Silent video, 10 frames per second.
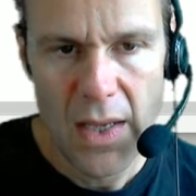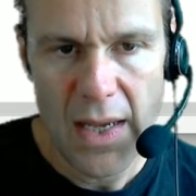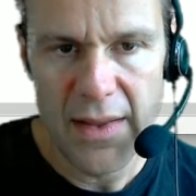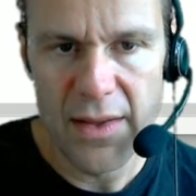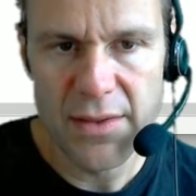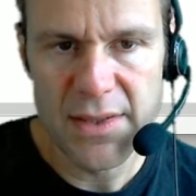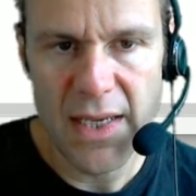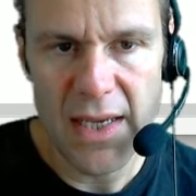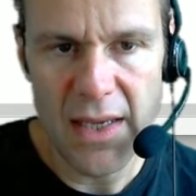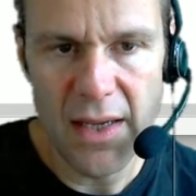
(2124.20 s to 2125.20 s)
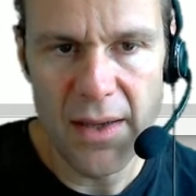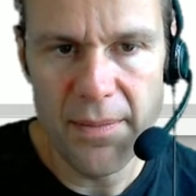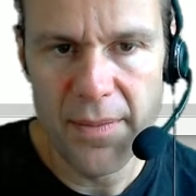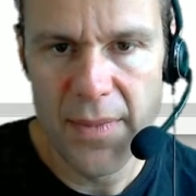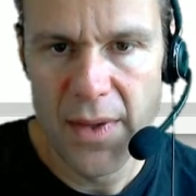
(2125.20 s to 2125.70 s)
and I'll say
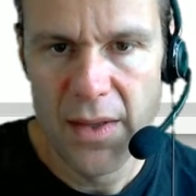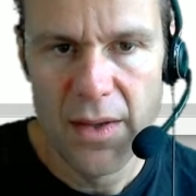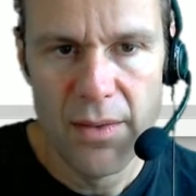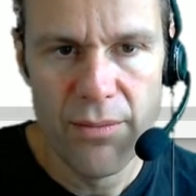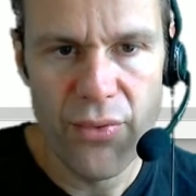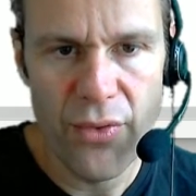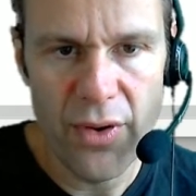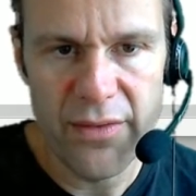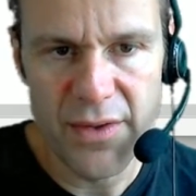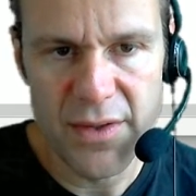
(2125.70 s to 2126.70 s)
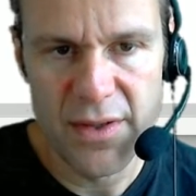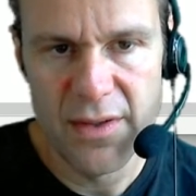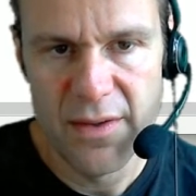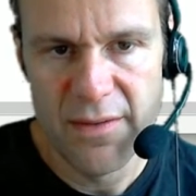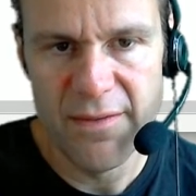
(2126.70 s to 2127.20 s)
private
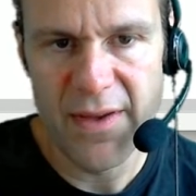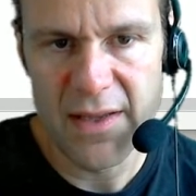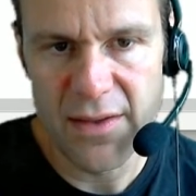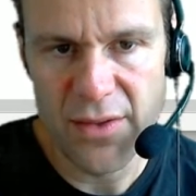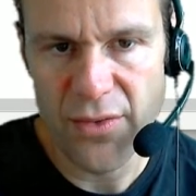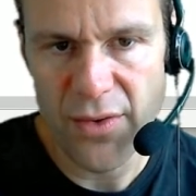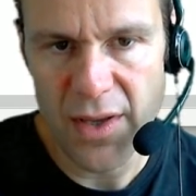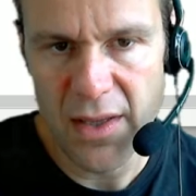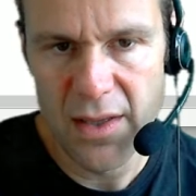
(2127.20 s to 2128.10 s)
vector3